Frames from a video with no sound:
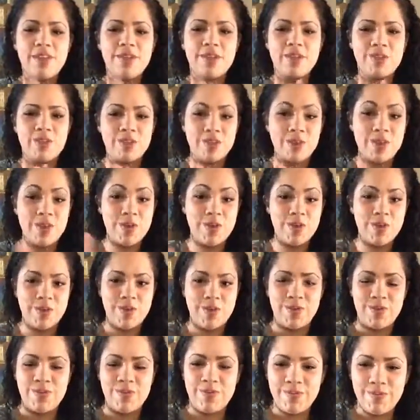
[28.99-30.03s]

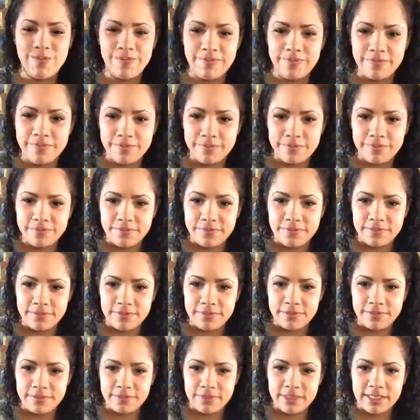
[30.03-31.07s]
So,
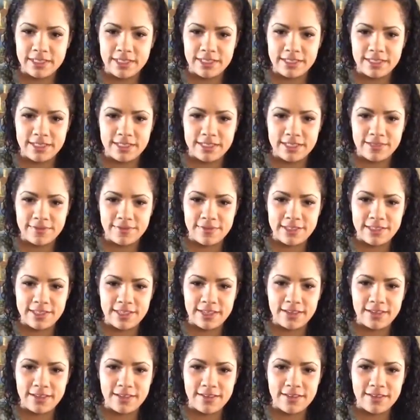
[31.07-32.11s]
let me see, just one second.